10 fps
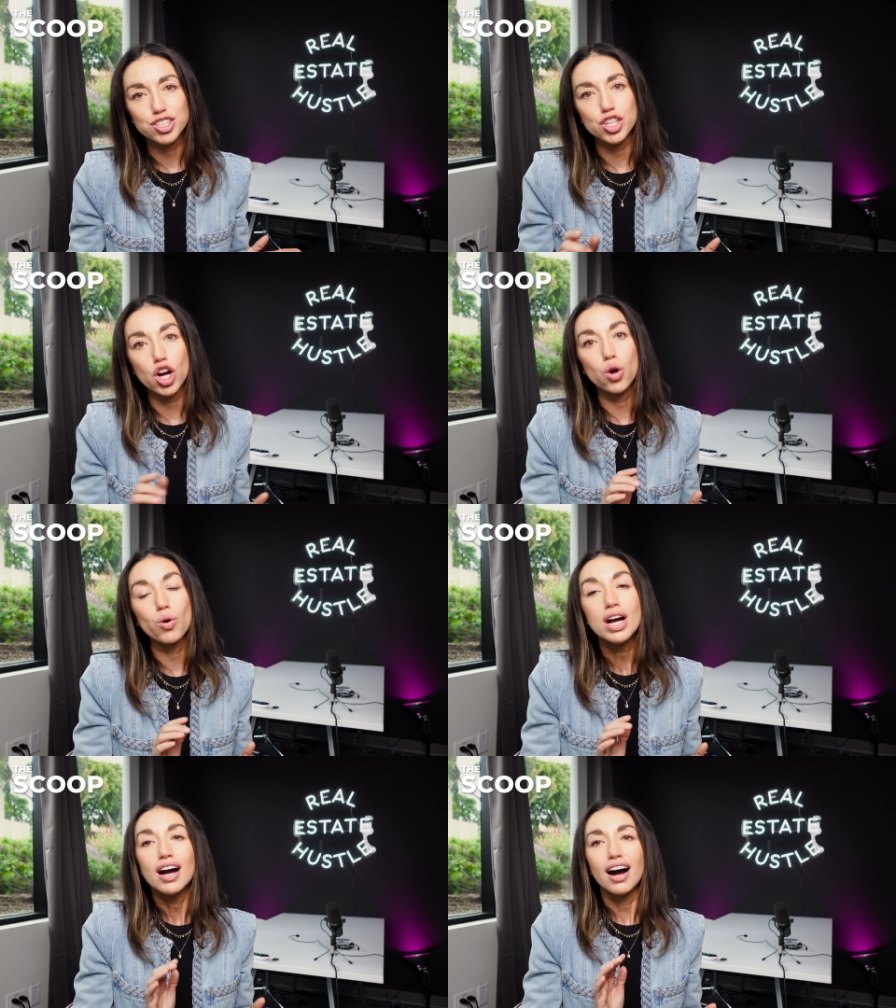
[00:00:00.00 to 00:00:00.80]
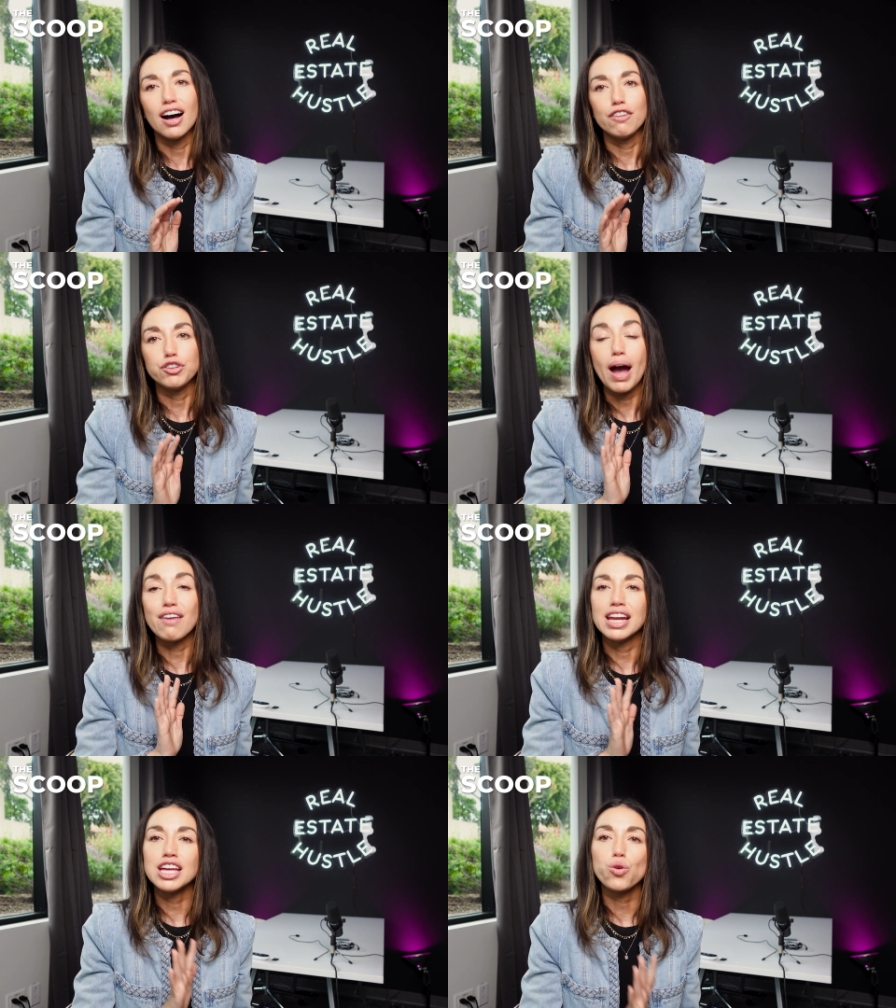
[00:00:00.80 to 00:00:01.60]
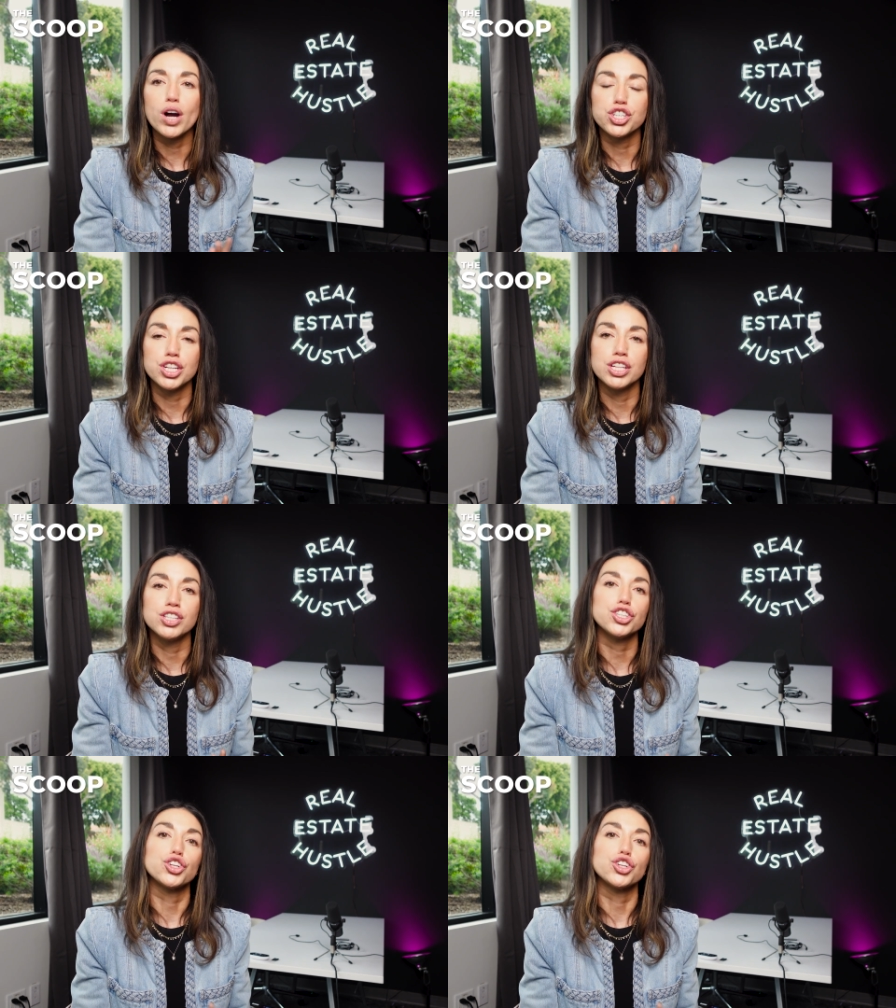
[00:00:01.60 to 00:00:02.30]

So if you have any questions,